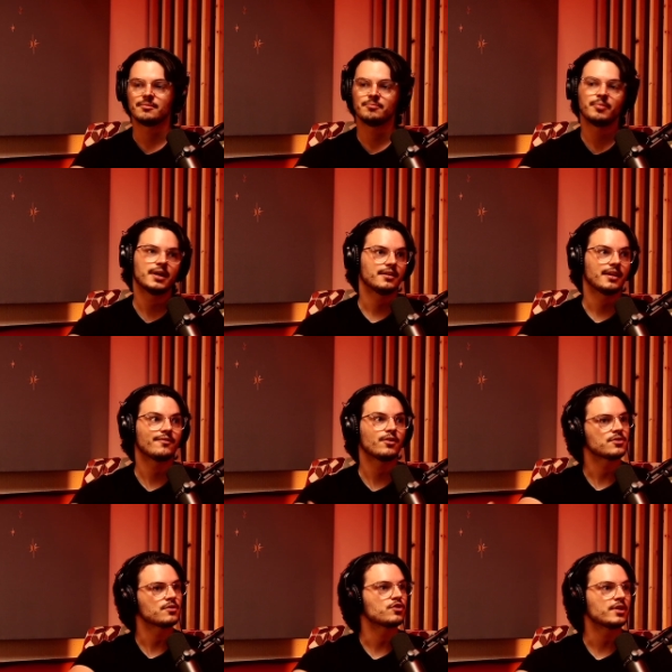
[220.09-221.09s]
but have
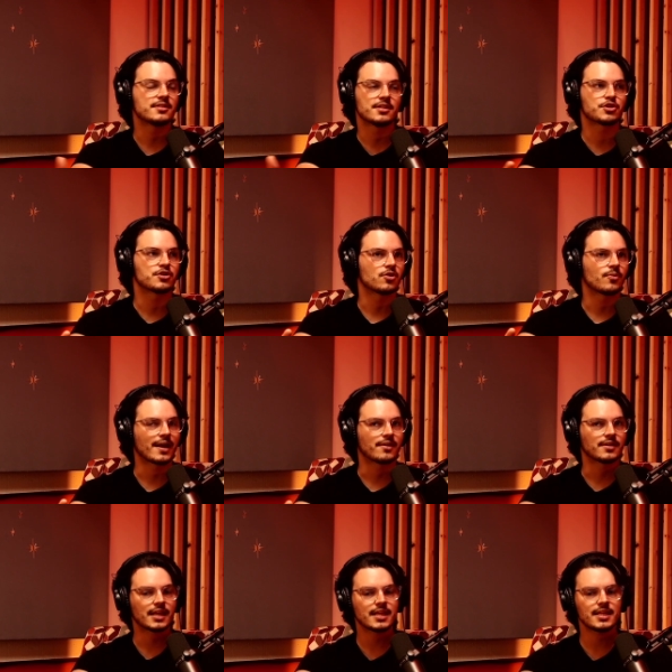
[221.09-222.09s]
also transitioned
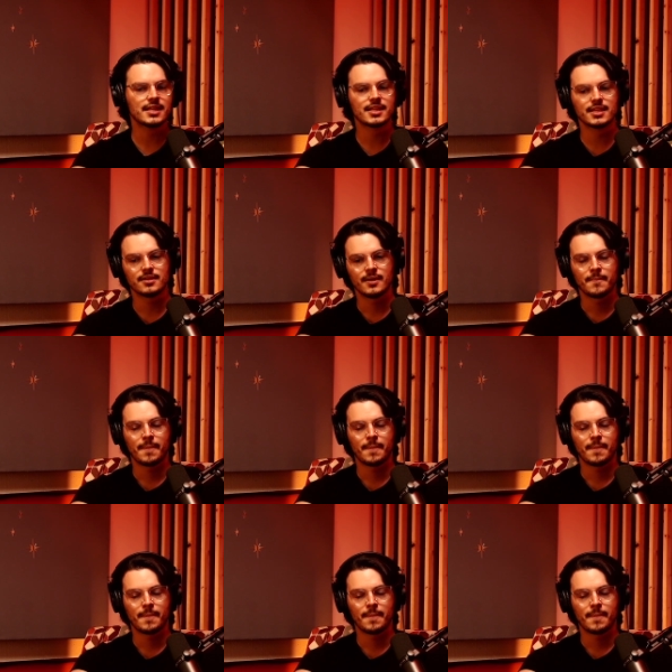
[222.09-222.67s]
around. And I think that